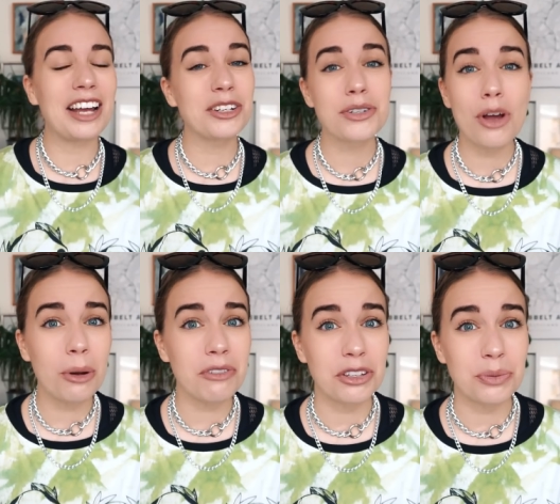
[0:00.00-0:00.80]
I don't know
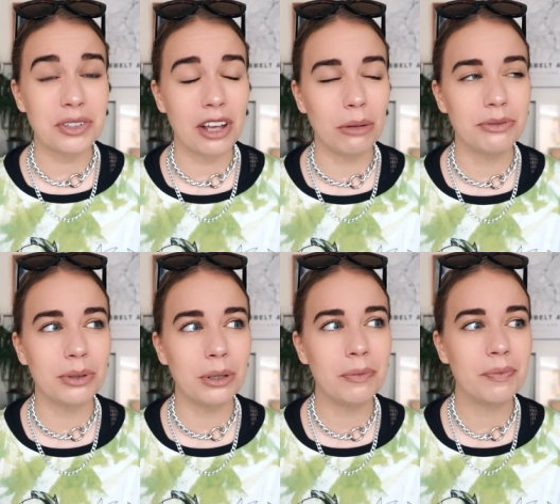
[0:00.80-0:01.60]
if this was
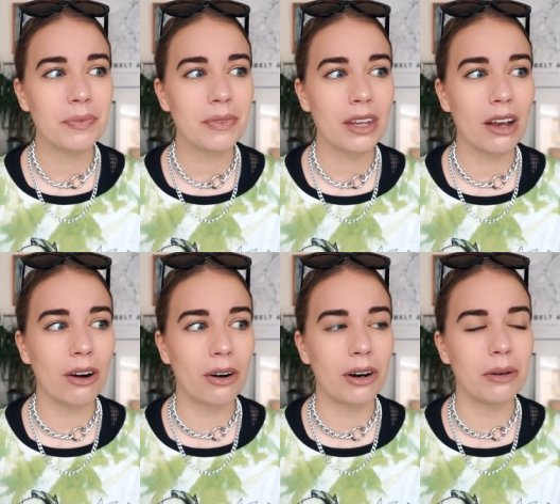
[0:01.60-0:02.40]
helpful
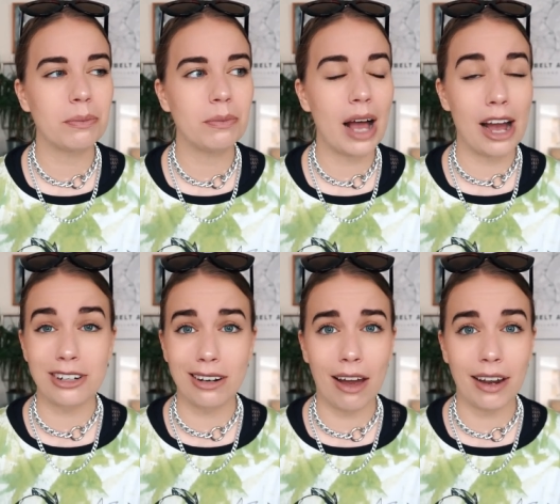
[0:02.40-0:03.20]
or out
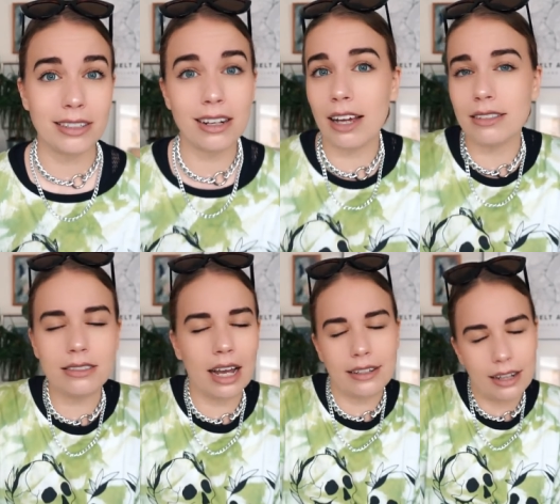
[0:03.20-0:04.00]
of line. I,
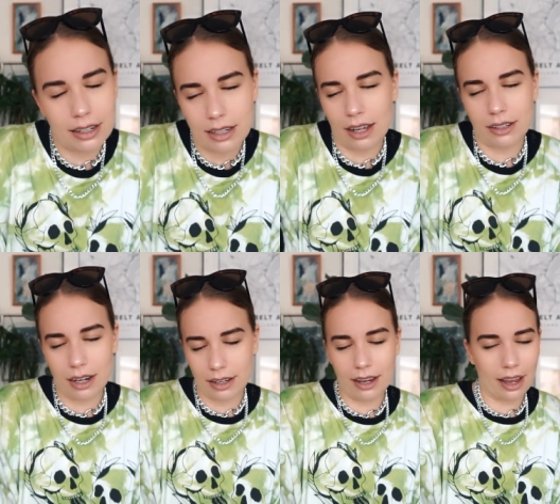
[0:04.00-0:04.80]
I, I,
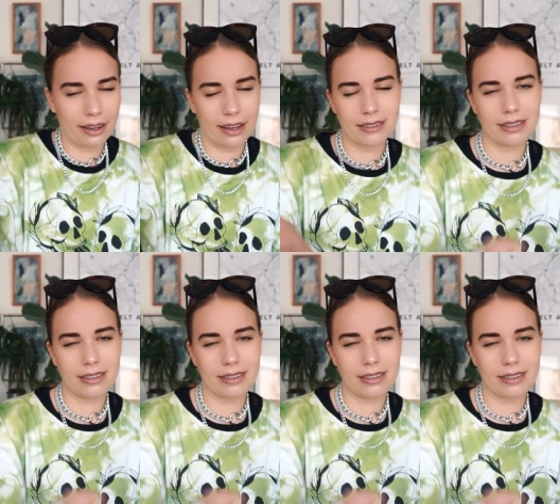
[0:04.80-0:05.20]
I, I can't